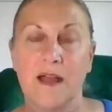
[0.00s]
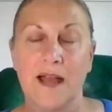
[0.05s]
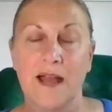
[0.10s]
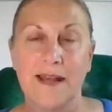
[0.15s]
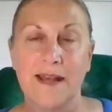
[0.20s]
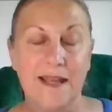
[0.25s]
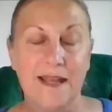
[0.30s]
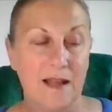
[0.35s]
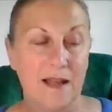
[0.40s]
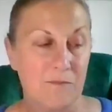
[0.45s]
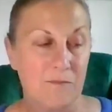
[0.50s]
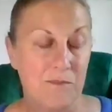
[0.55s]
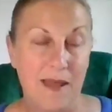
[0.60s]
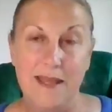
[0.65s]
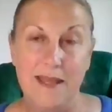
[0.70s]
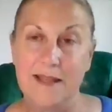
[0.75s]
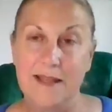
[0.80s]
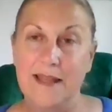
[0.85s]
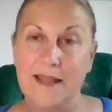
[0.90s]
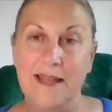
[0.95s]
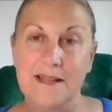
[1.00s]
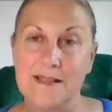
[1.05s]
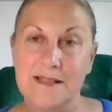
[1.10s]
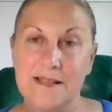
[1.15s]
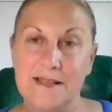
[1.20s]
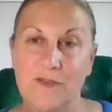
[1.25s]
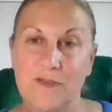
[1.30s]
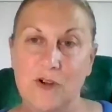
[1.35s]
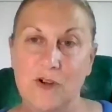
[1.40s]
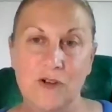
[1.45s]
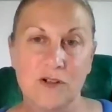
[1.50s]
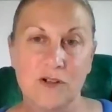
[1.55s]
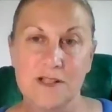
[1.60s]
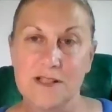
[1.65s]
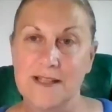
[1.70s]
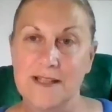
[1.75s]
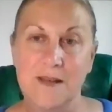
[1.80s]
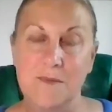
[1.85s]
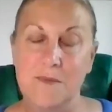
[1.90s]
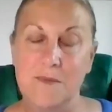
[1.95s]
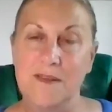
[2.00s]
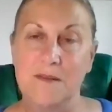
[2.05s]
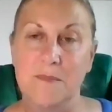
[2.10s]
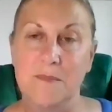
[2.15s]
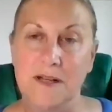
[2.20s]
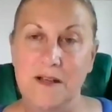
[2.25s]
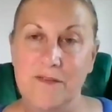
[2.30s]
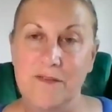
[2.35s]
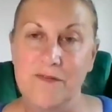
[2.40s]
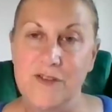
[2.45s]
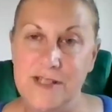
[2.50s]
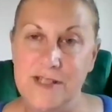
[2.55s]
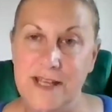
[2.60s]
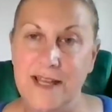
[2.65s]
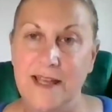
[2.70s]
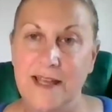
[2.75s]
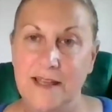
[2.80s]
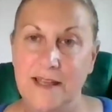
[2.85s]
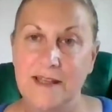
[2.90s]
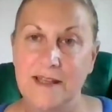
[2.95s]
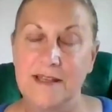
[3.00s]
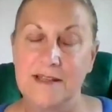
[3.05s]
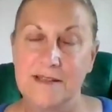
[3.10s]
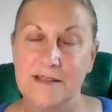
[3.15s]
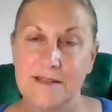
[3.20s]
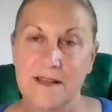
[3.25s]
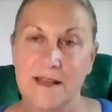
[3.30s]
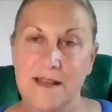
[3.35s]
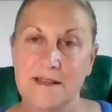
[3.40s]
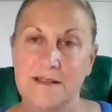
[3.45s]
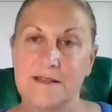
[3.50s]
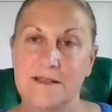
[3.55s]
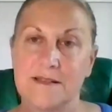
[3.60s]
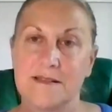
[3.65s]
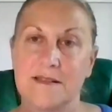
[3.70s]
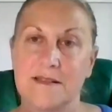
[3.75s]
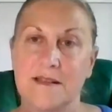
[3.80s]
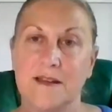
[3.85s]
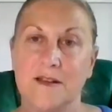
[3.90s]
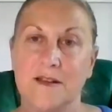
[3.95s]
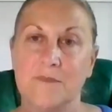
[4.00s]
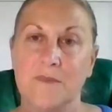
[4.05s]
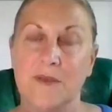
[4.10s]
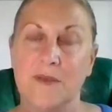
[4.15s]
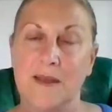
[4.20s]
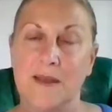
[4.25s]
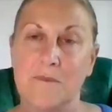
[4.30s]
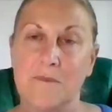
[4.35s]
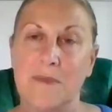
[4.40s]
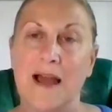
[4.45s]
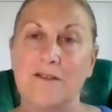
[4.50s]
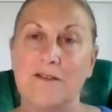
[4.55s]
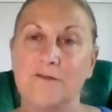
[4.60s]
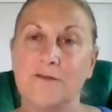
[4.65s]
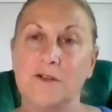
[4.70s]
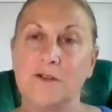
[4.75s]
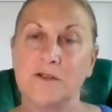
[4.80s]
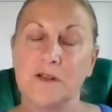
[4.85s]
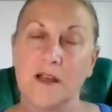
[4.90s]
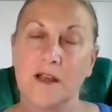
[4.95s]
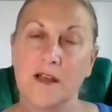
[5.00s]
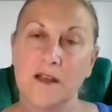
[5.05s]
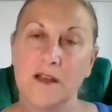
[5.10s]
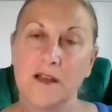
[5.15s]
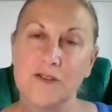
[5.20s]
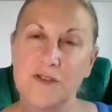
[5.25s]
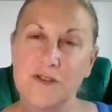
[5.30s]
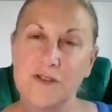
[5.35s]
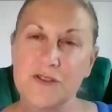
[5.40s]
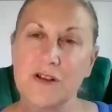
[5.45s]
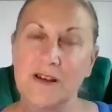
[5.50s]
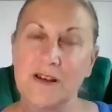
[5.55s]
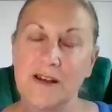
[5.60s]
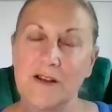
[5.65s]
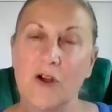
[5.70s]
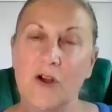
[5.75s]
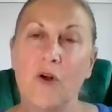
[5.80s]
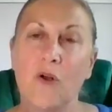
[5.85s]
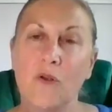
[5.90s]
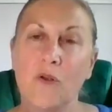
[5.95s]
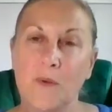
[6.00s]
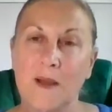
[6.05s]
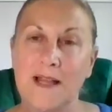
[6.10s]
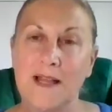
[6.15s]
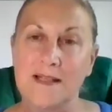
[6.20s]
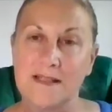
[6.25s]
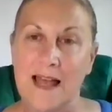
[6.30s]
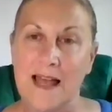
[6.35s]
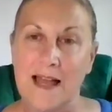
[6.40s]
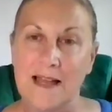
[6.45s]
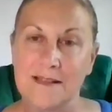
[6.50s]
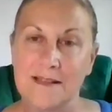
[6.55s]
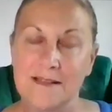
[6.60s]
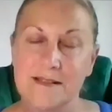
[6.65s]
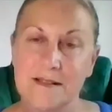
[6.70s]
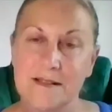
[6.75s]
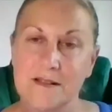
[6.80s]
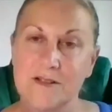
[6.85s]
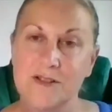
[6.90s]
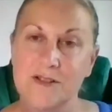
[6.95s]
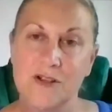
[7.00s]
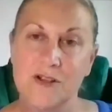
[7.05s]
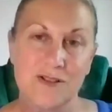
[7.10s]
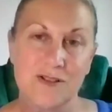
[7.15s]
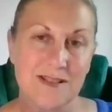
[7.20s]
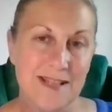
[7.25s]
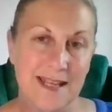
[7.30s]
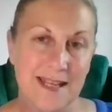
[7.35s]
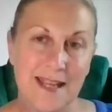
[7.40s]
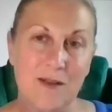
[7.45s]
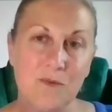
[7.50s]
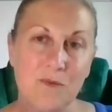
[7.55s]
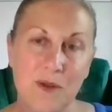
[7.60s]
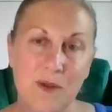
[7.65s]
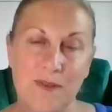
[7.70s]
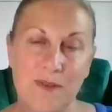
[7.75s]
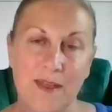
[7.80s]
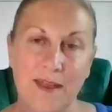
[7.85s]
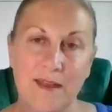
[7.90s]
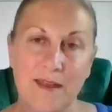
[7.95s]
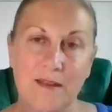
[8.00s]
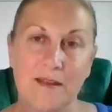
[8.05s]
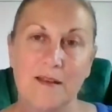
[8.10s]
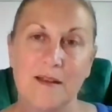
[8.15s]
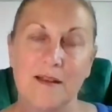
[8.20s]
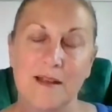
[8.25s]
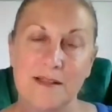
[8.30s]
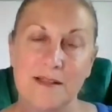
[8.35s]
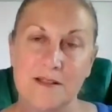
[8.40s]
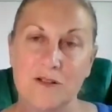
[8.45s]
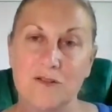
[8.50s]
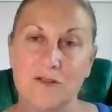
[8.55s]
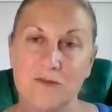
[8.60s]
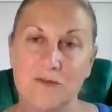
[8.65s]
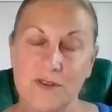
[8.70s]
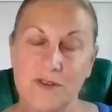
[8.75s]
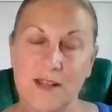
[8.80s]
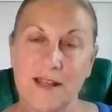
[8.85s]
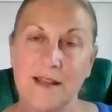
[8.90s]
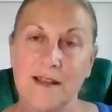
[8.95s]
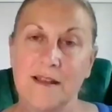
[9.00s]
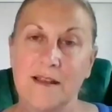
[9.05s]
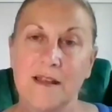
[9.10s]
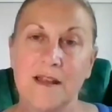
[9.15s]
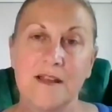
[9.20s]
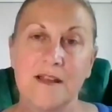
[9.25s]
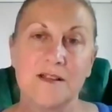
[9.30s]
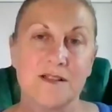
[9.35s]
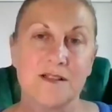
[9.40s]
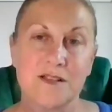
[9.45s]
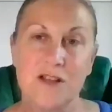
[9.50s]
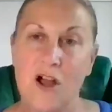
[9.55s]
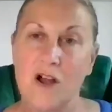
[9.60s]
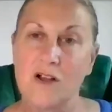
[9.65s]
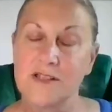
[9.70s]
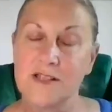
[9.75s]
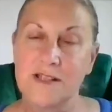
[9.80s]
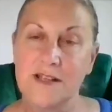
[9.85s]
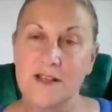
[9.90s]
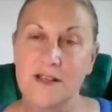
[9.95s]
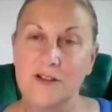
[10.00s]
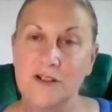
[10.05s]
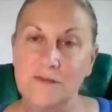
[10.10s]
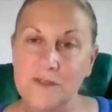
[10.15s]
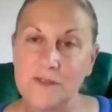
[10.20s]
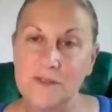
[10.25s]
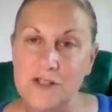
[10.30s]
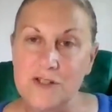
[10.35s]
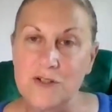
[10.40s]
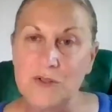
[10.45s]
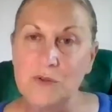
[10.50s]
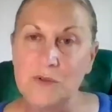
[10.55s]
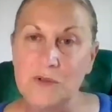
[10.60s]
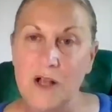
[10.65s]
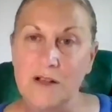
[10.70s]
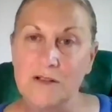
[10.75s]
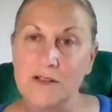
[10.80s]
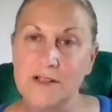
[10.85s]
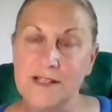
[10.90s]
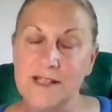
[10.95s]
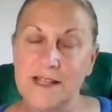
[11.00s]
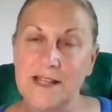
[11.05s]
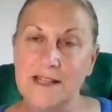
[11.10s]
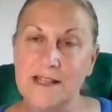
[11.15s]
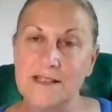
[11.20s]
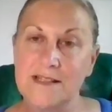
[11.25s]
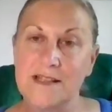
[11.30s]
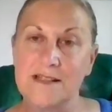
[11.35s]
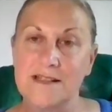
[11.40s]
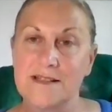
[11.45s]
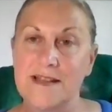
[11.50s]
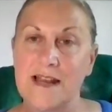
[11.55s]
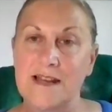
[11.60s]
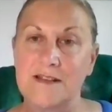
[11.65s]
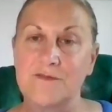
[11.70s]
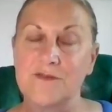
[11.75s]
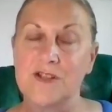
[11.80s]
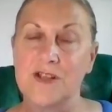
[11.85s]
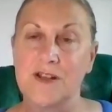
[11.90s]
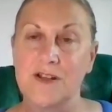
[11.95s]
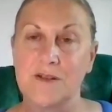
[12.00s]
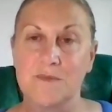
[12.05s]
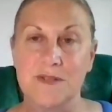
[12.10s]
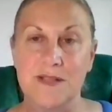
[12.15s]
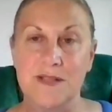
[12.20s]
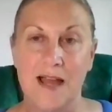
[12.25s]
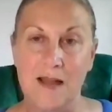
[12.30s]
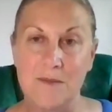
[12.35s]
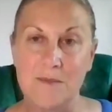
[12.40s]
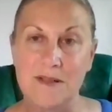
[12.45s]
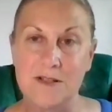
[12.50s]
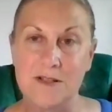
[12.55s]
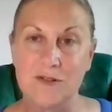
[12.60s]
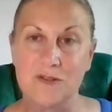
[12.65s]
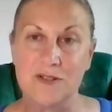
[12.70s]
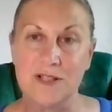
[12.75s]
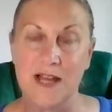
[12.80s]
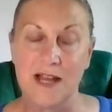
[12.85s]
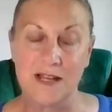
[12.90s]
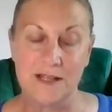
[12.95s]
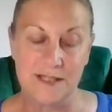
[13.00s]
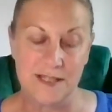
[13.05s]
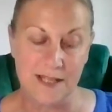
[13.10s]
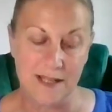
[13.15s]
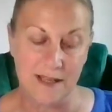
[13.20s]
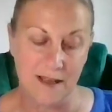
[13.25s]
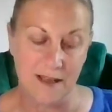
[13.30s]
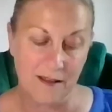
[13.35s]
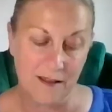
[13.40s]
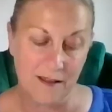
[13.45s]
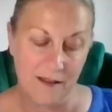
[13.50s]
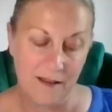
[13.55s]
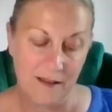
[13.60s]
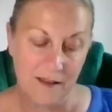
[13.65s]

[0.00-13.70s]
and it can make kids fall asleep in the middle of the day. It's impactful. Doesn't always last, so sticking with it is a good thing. Starting it over the school holidays instead of term time is a good idea.